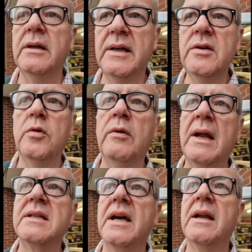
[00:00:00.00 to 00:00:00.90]
an indoor
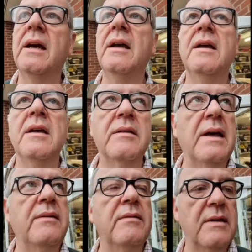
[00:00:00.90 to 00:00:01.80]
antenna,
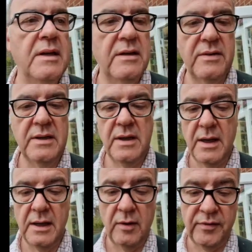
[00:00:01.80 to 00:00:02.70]
then the, the
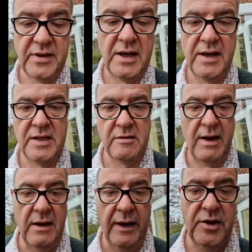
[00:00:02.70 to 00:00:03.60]
uh, loft antenna is
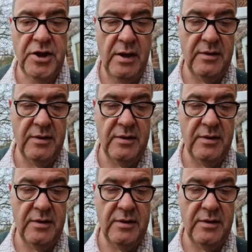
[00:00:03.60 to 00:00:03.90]
great. I'm going to show you